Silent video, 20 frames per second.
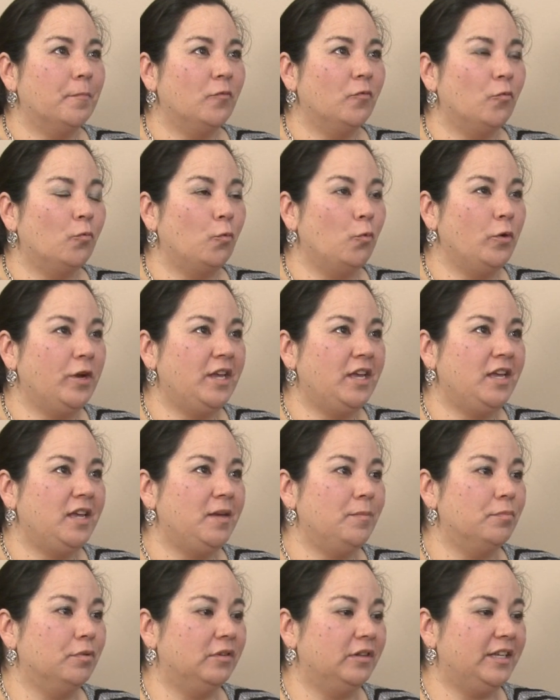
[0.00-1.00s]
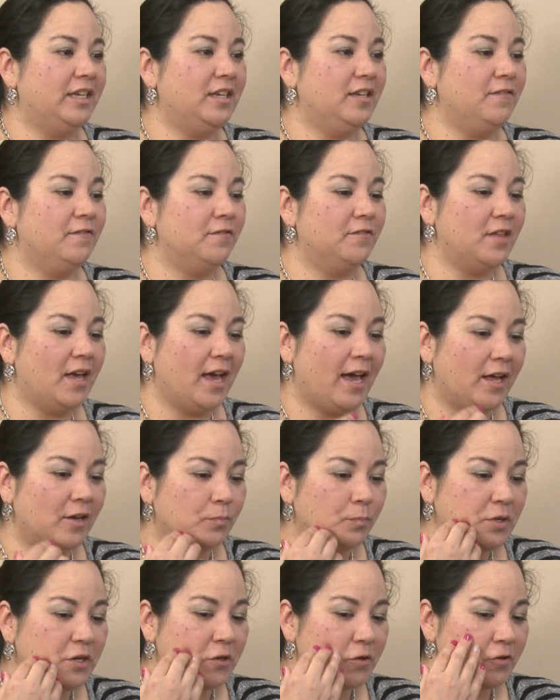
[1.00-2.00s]
we believe
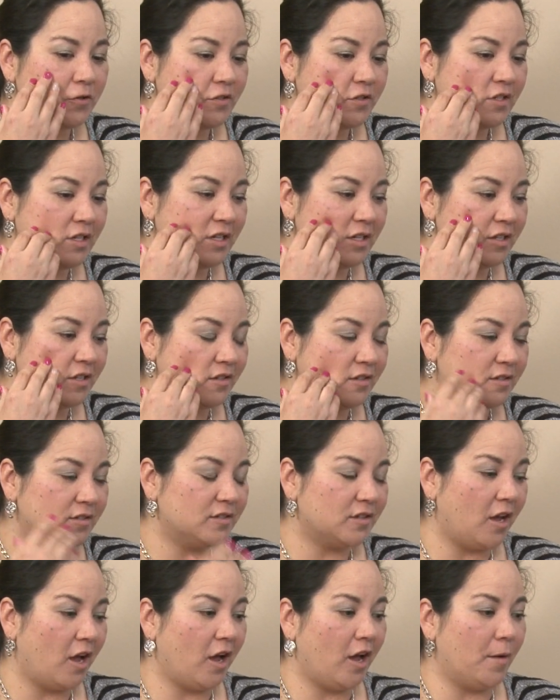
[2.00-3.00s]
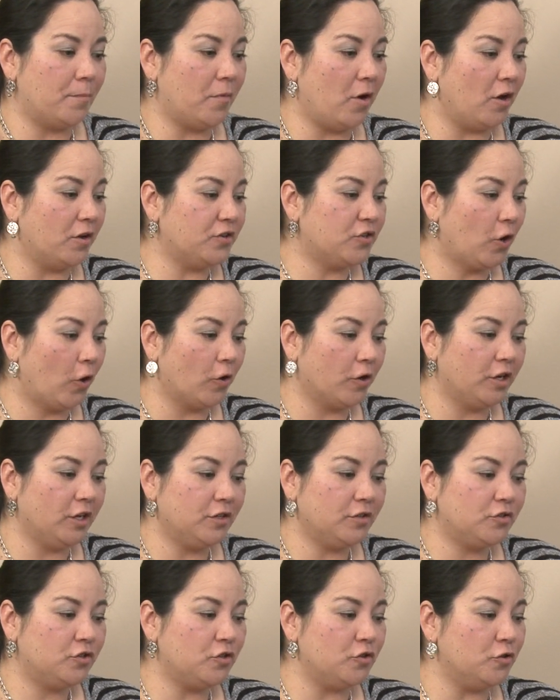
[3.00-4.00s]
that Pierce is on
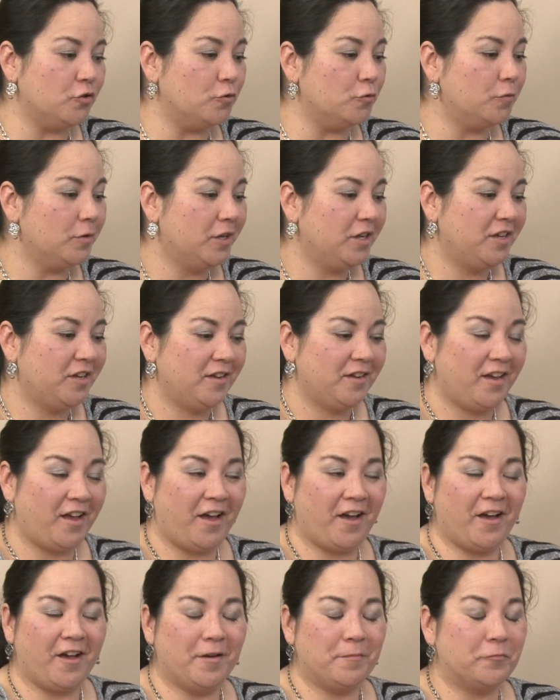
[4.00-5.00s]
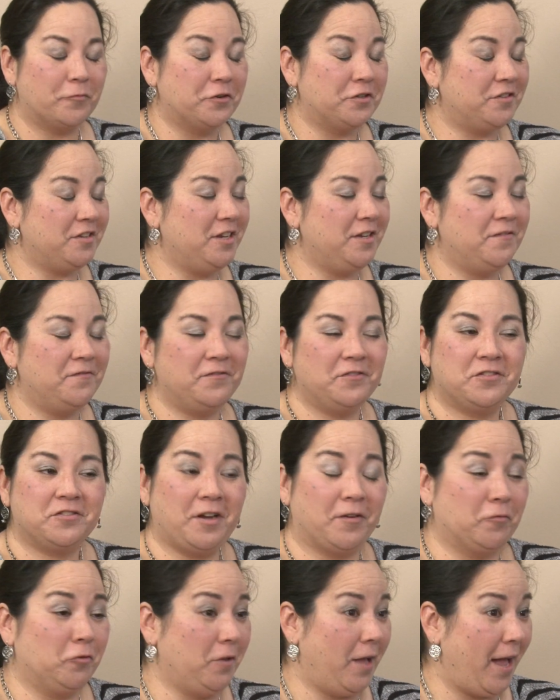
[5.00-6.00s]
target to receive
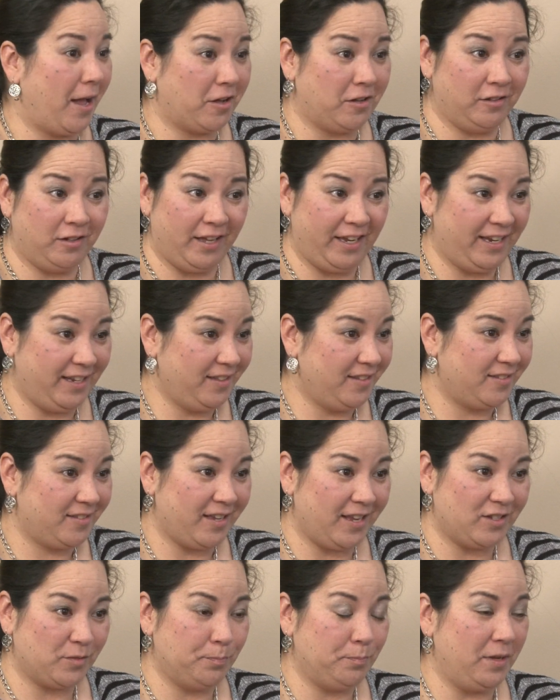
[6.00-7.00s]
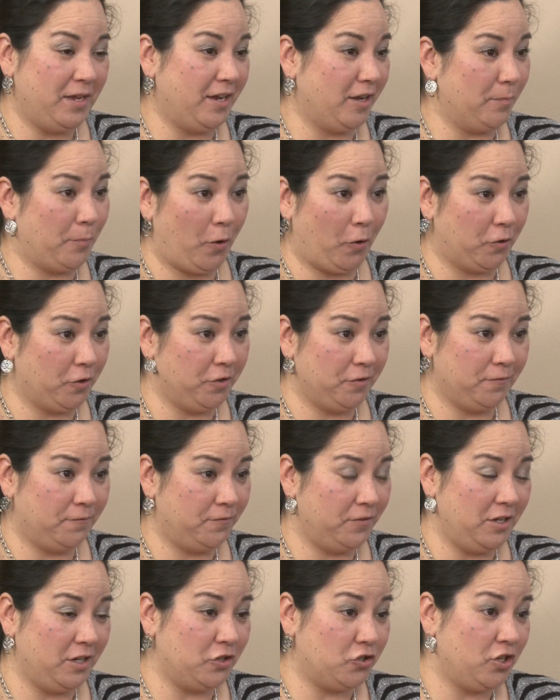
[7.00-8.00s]
several accolades as being a part
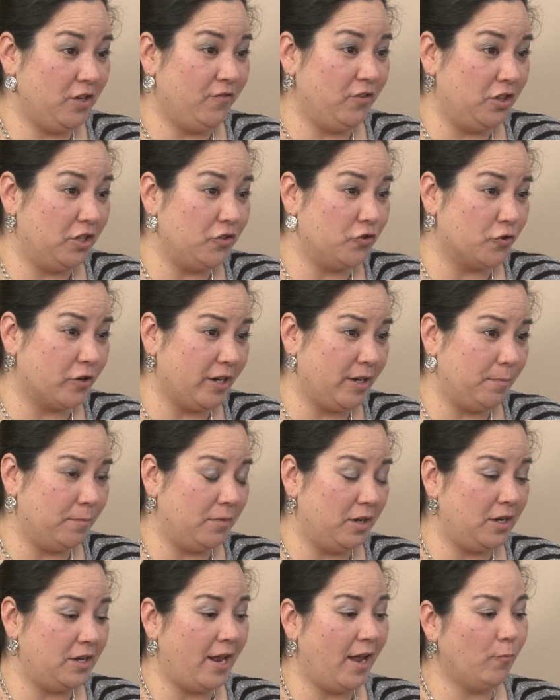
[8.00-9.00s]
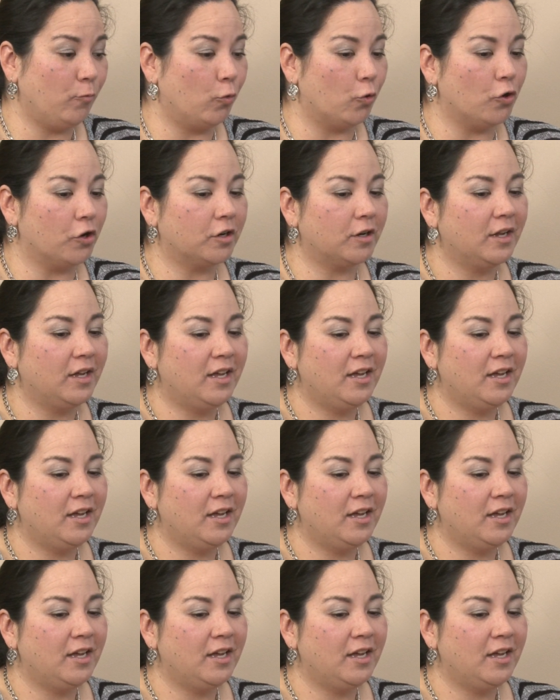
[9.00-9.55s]
of the Achieving the Dream network.